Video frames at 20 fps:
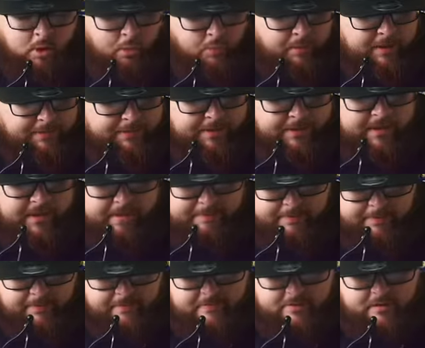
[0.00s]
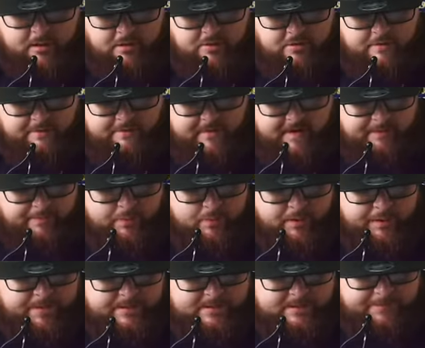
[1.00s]
We put up 105
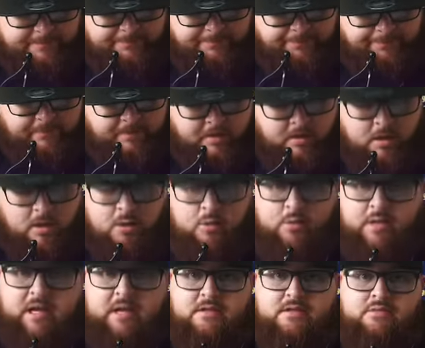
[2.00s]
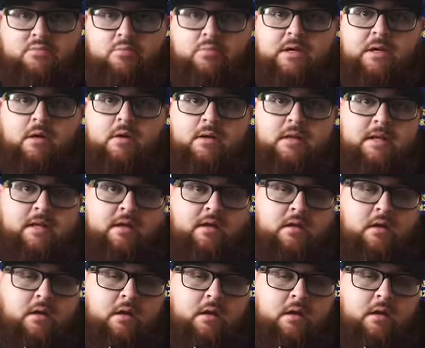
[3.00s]
points. We out, we only